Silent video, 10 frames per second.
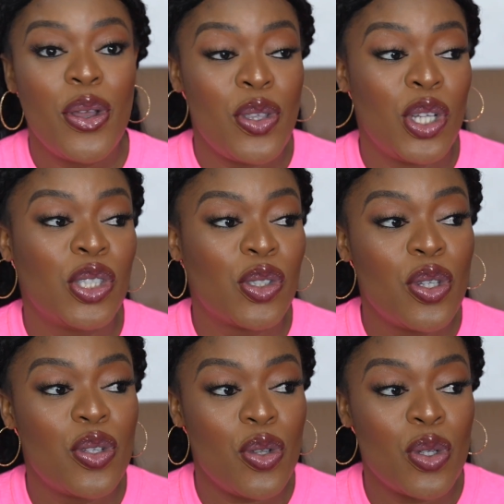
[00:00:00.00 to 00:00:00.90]
You're just
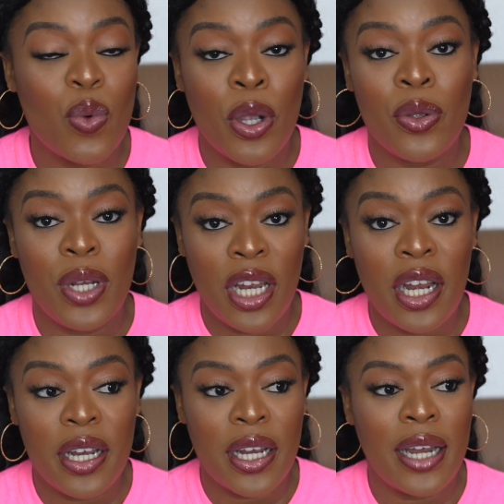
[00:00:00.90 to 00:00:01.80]
going to use what you
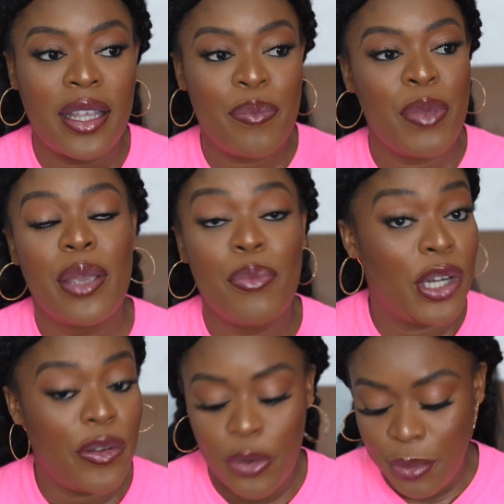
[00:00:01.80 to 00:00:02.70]
learn and keep making
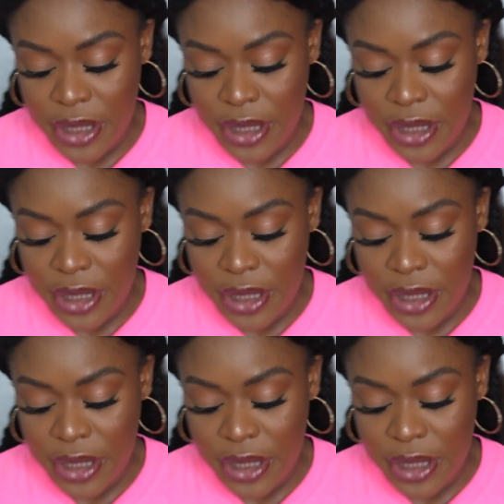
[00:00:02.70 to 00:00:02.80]
money from